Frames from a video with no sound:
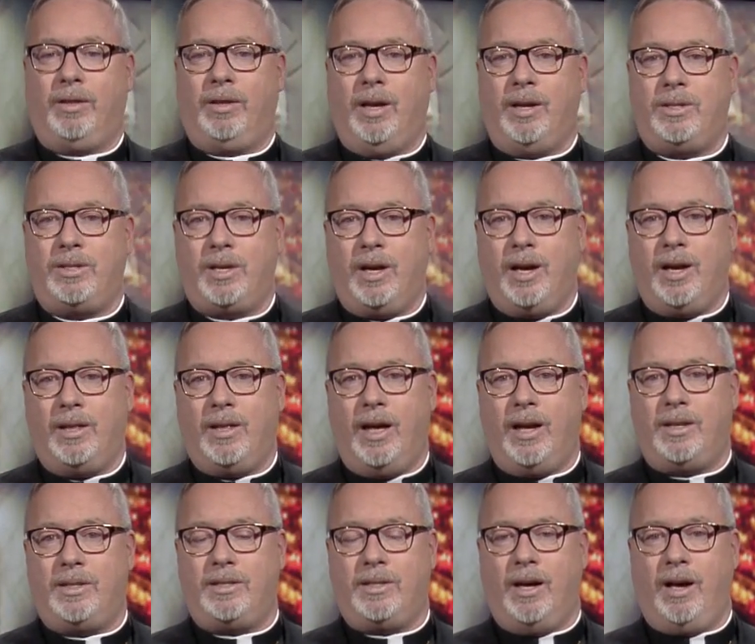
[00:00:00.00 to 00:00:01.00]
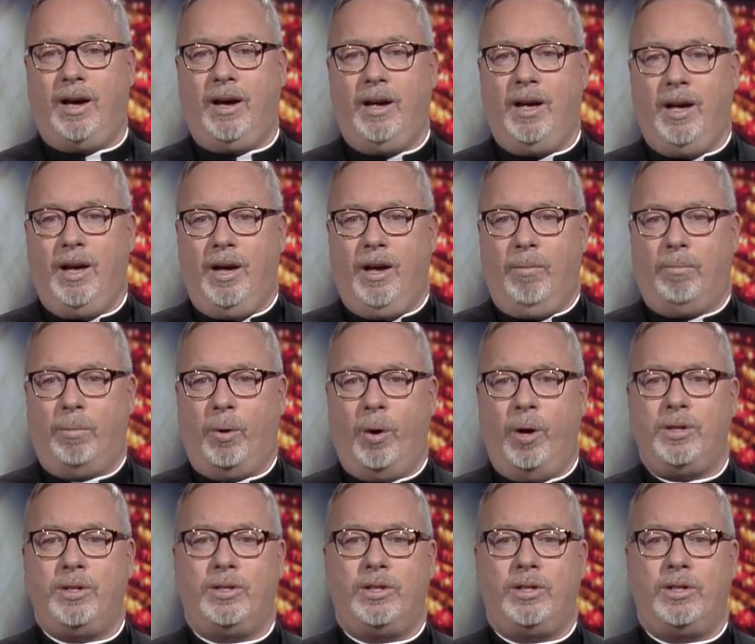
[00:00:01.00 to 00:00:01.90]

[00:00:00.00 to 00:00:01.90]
They say that uh, boys